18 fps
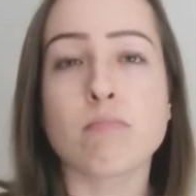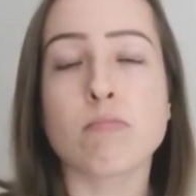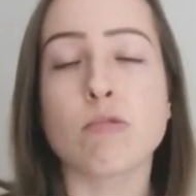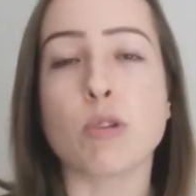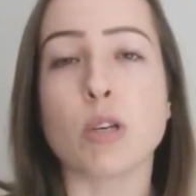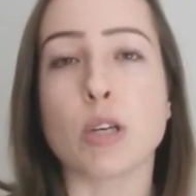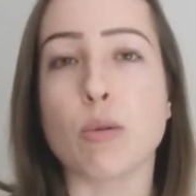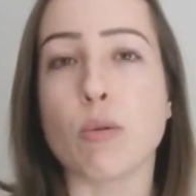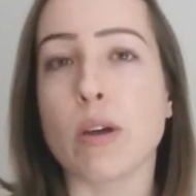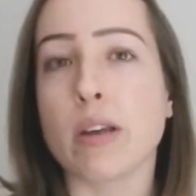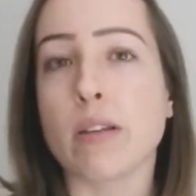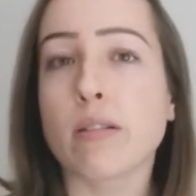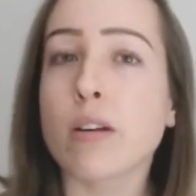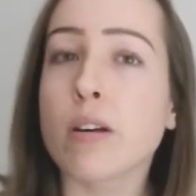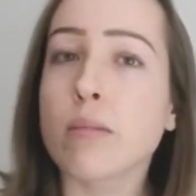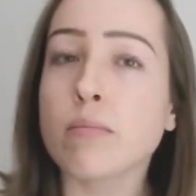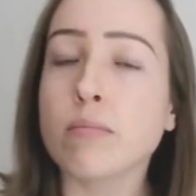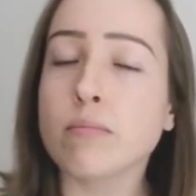we grade
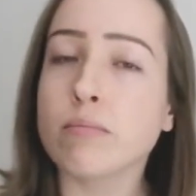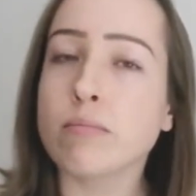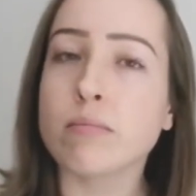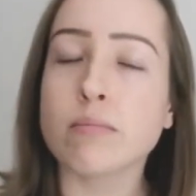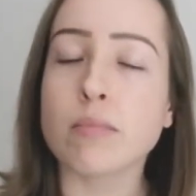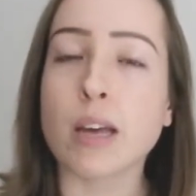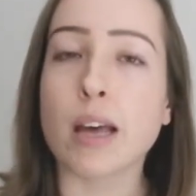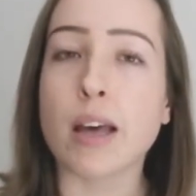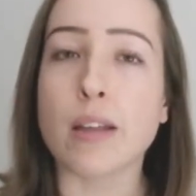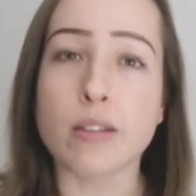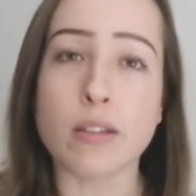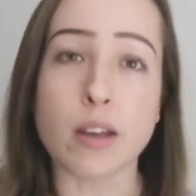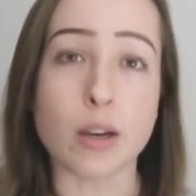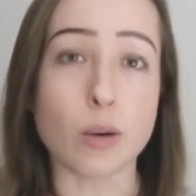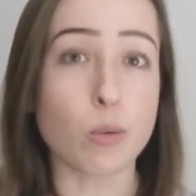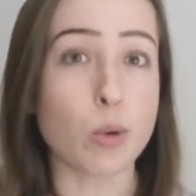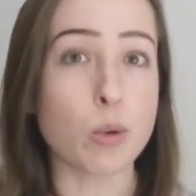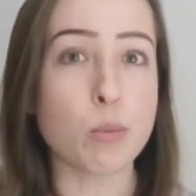them, and
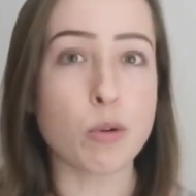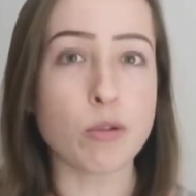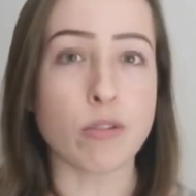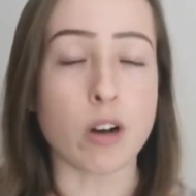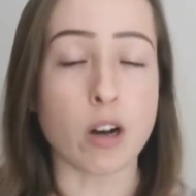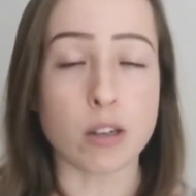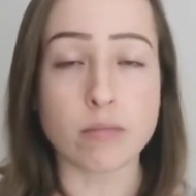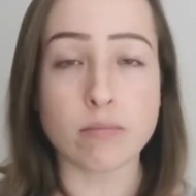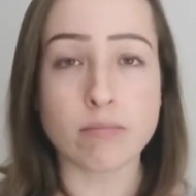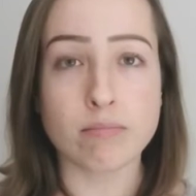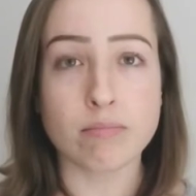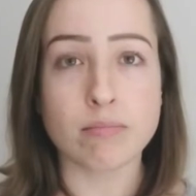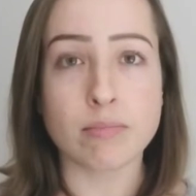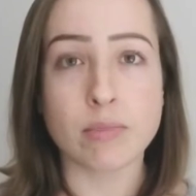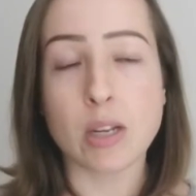then we move on